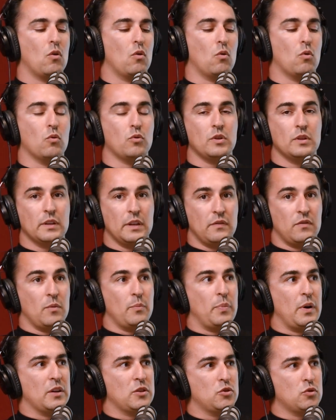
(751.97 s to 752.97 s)
or you leave
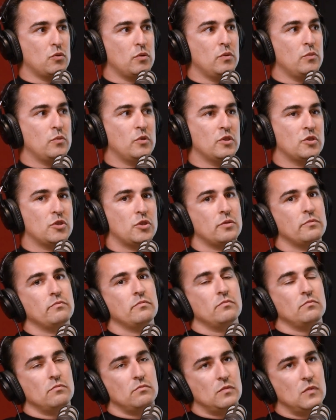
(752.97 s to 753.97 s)
it butt joint, which
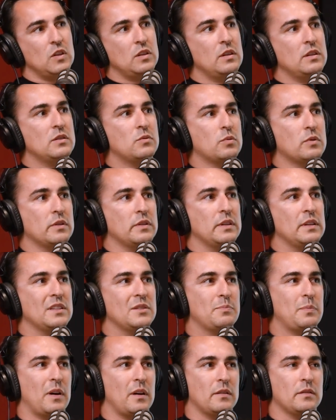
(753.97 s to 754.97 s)
it is what it
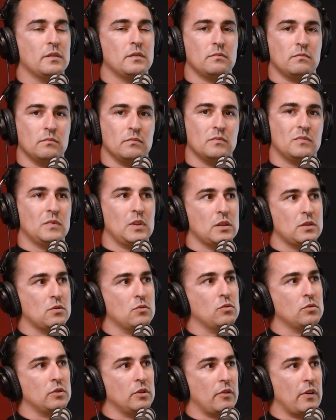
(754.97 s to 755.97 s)
is, but it doesn't
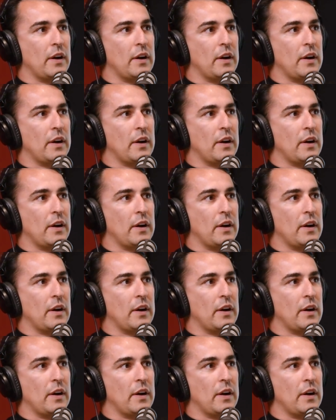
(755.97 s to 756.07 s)
look the